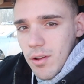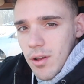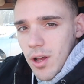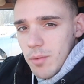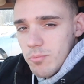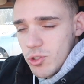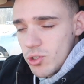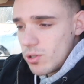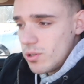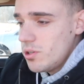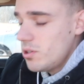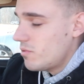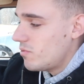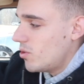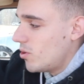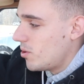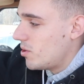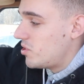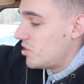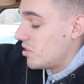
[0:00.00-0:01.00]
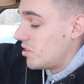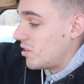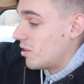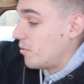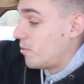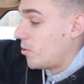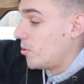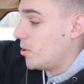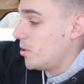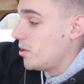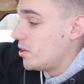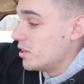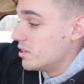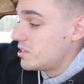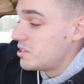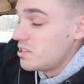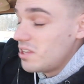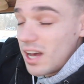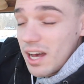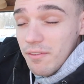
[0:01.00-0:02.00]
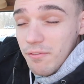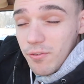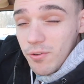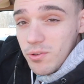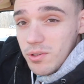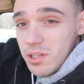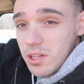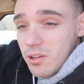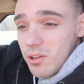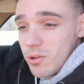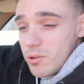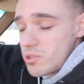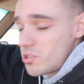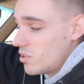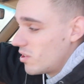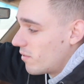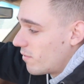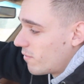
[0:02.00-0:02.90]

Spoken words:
I'm sure you've noticed that the hood is not fully closed in the